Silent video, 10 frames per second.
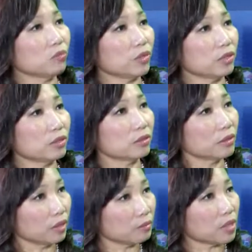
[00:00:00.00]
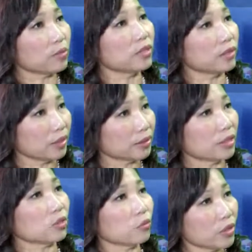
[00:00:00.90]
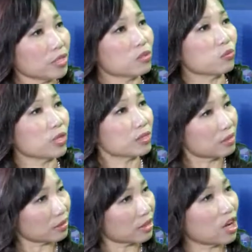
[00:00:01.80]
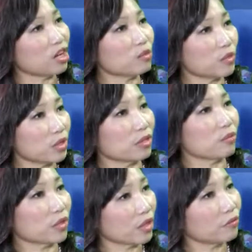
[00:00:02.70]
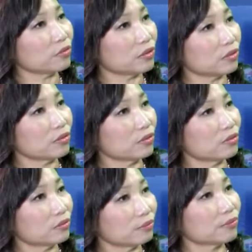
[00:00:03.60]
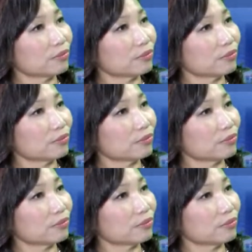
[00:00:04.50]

in rental and maybe an increase once the economy recovers. Mm -hmm.